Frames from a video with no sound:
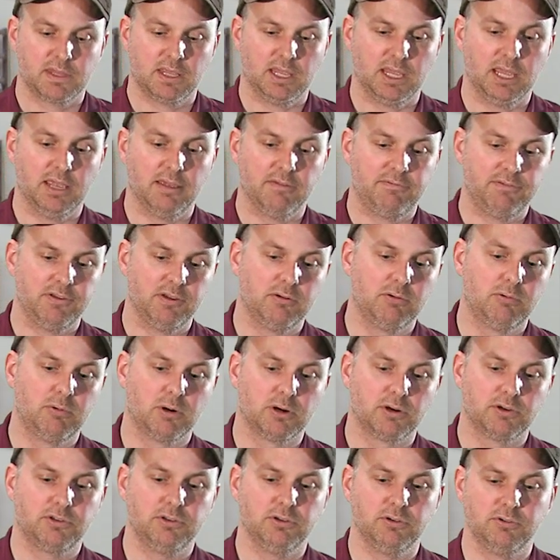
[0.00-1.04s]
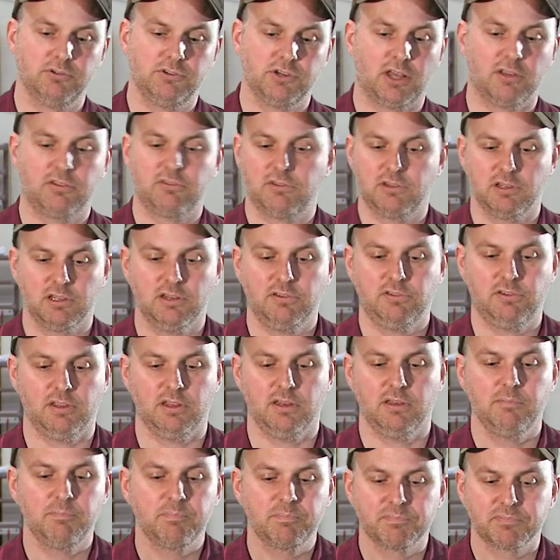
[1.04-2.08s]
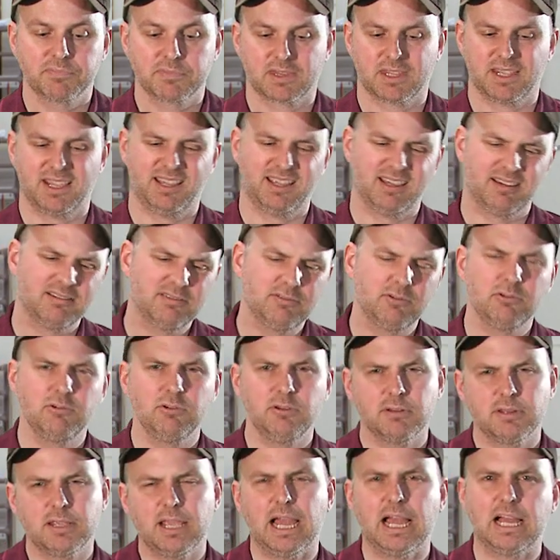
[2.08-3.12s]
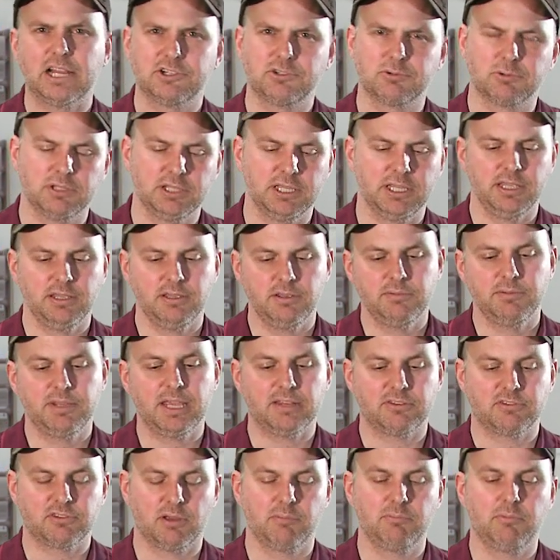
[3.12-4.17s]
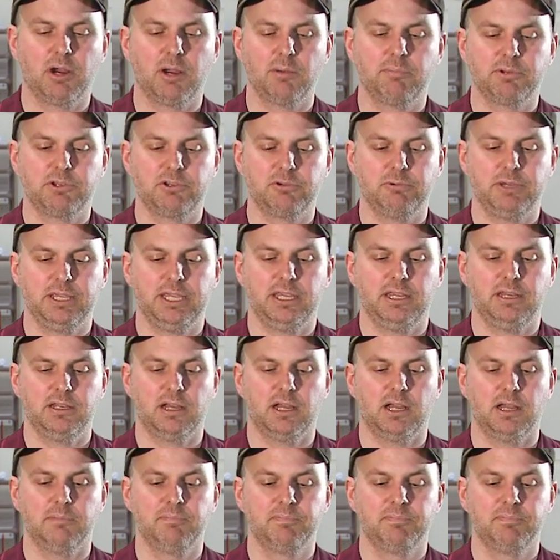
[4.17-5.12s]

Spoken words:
if you were to just listen and casually, you'd get somewhere between